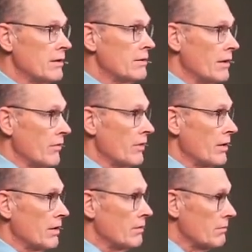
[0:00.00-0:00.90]
in
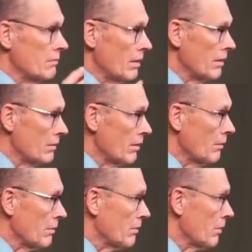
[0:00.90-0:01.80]
the, uh, the,
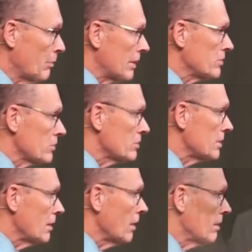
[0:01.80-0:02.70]
the, pictures
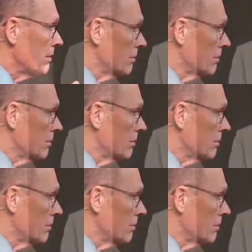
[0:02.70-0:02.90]
and on,